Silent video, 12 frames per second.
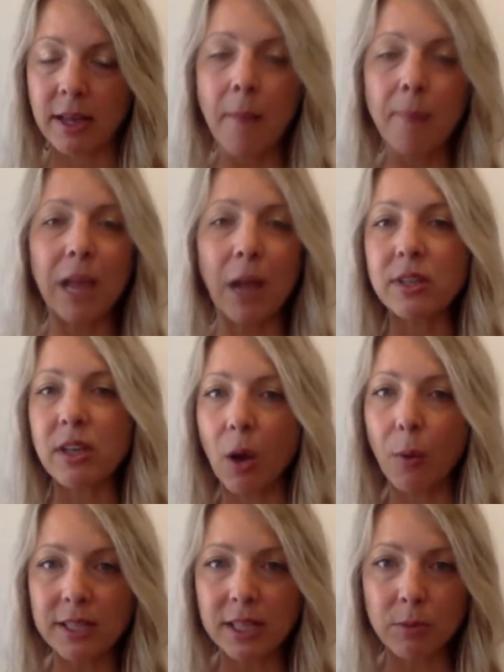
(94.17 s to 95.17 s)
Now, it's
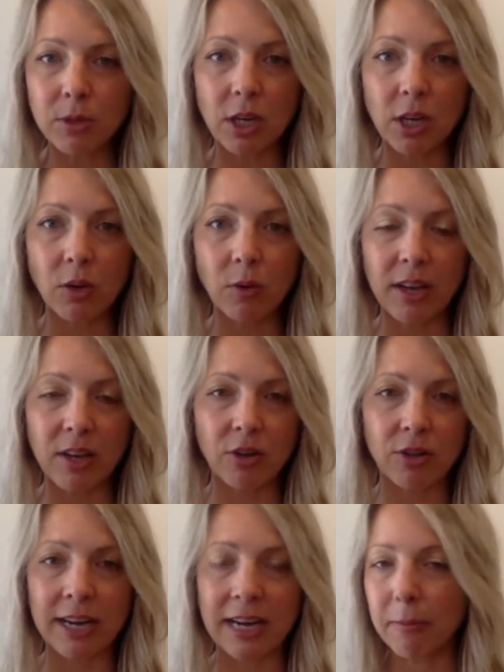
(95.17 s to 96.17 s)
always up to you and your
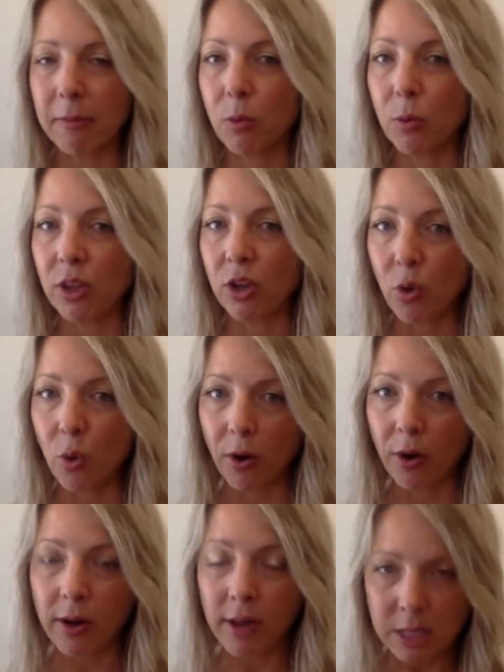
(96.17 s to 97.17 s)
dynamic with
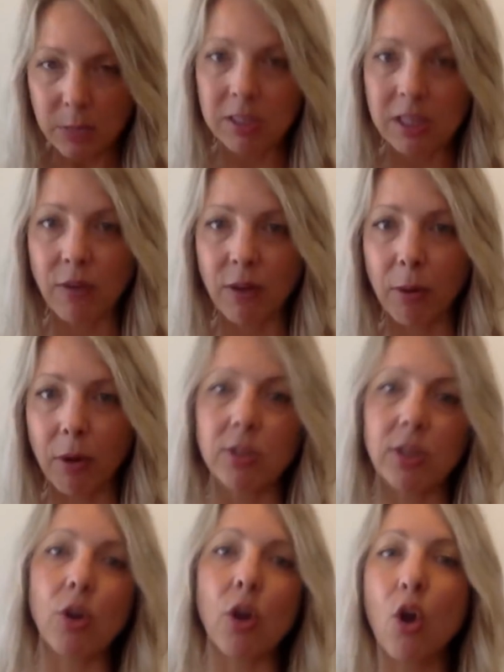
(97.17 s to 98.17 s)
your specific
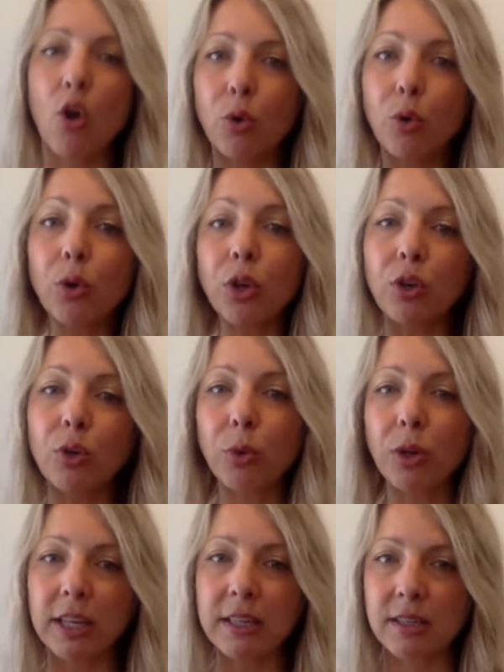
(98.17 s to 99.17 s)
person who you
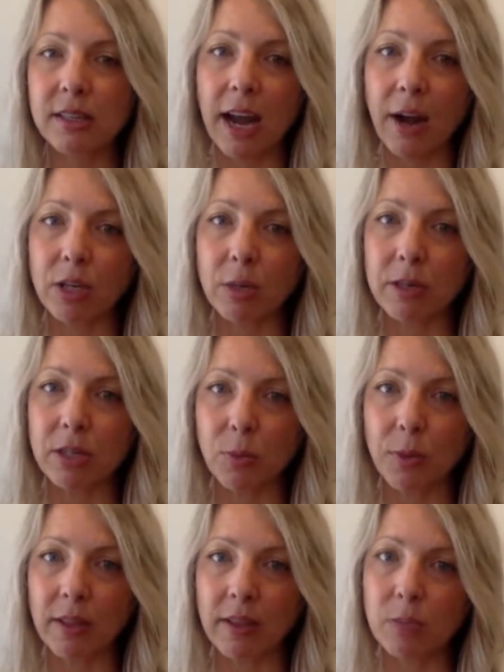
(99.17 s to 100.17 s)
really desire to be
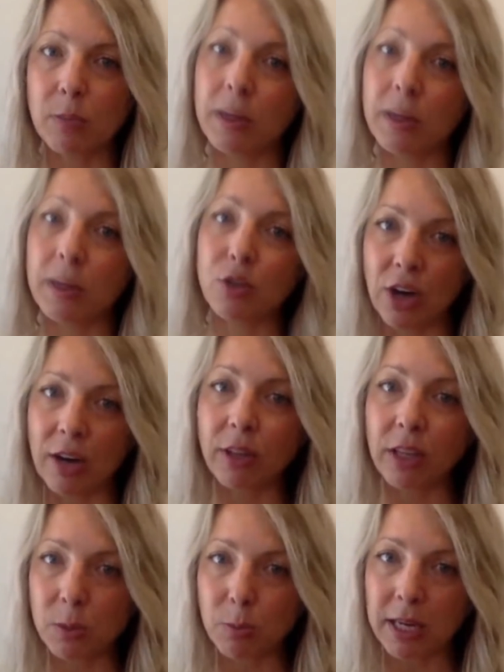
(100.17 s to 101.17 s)
doing this because,
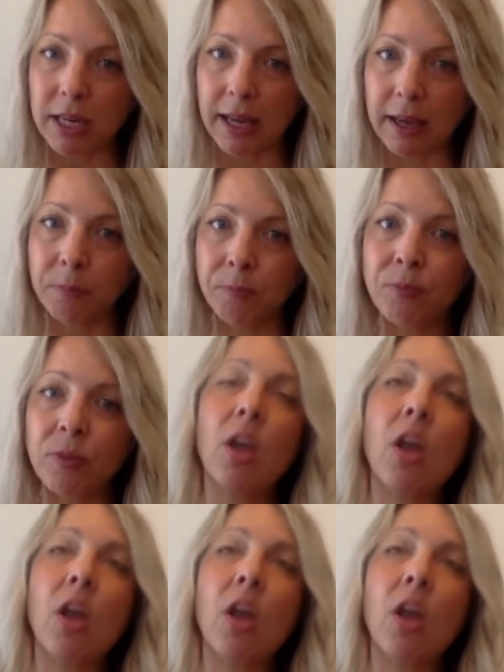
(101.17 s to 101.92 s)
generally speaking,